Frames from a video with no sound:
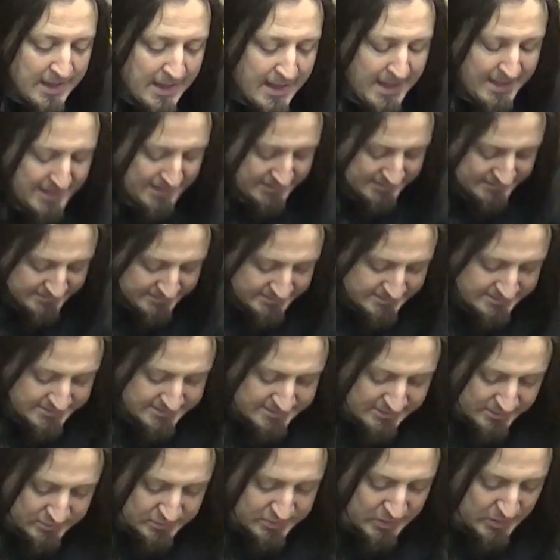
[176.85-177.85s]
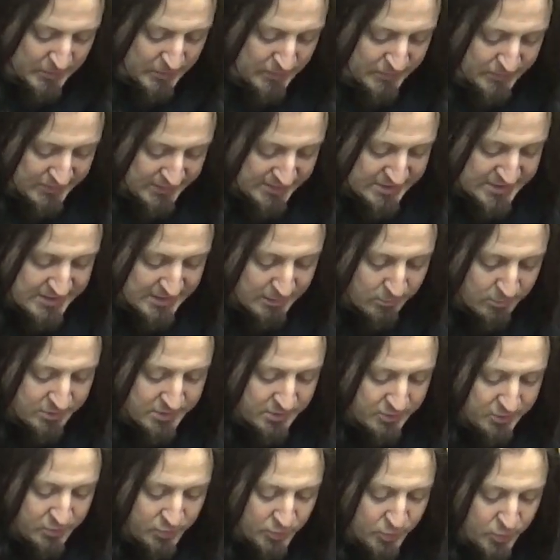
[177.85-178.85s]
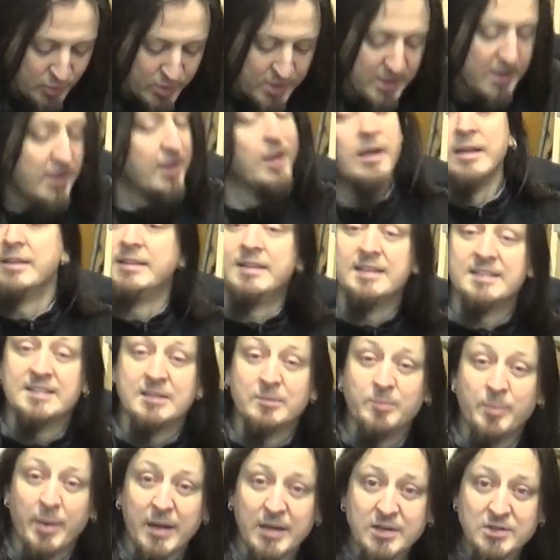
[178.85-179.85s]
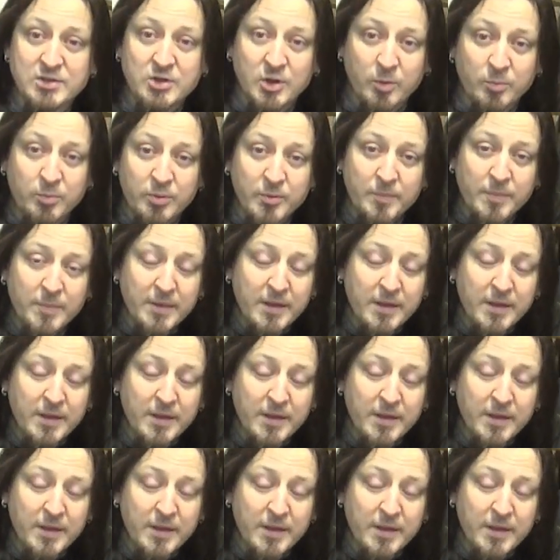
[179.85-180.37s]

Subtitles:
And on top of it, I want to do a decent paint job,